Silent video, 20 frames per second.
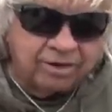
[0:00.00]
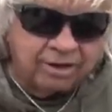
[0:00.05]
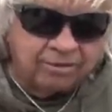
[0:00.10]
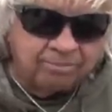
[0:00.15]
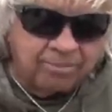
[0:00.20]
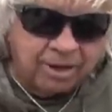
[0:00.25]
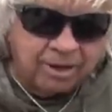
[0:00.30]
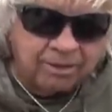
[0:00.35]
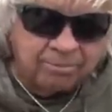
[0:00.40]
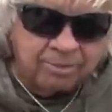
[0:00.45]
they
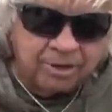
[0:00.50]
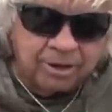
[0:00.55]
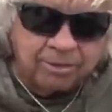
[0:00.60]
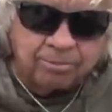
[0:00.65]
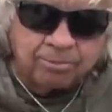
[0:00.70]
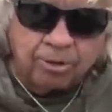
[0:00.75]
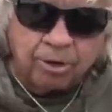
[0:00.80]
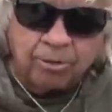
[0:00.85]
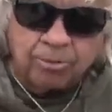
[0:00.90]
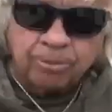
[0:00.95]
bit a
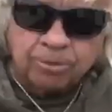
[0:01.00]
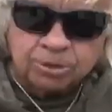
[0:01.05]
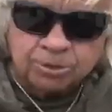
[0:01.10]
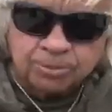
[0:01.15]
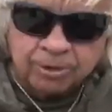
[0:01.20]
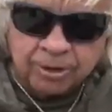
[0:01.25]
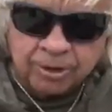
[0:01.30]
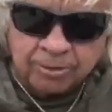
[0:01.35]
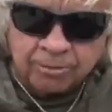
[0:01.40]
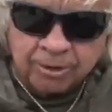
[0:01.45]
purple
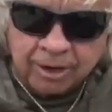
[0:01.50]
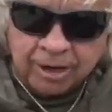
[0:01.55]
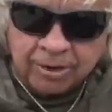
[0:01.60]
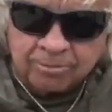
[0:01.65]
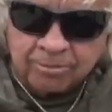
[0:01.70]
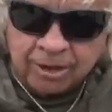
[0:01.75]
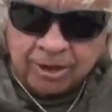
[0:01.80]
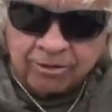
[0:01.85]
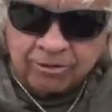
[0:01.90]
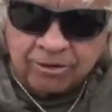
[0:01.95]

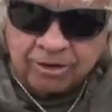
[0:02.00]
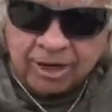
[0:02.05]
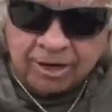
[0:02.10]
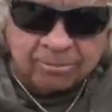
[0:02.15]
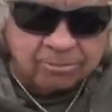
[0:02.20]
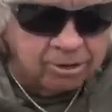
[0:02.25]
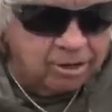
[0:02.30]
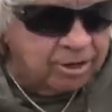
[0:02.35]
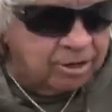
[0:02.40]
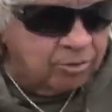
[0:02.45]
spinnerbait better in
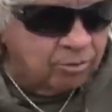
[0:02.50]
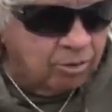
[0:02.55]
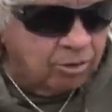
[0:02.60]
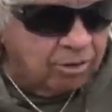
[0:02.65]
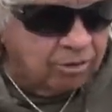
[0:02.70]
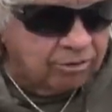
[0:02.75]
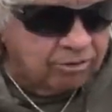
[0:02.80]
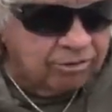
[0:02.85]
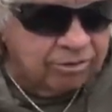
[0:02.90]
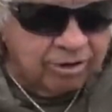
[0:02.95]
that muddy
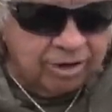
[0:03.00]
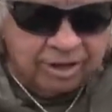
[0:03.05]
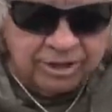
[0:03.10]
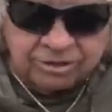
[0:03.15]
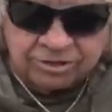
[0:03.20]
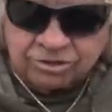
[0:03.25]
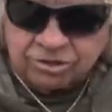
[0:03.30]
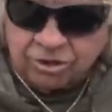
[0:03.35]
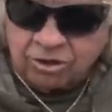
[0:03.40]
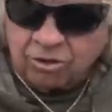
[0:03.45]
water.
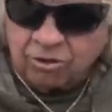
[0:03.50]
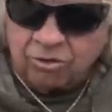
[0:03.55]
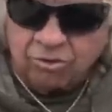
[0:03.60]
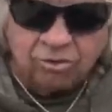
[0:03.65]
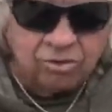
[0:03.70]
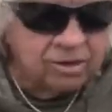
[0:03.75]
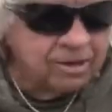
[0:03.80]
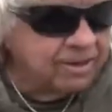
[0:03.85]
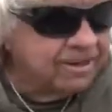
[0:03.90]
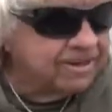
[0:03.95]
And so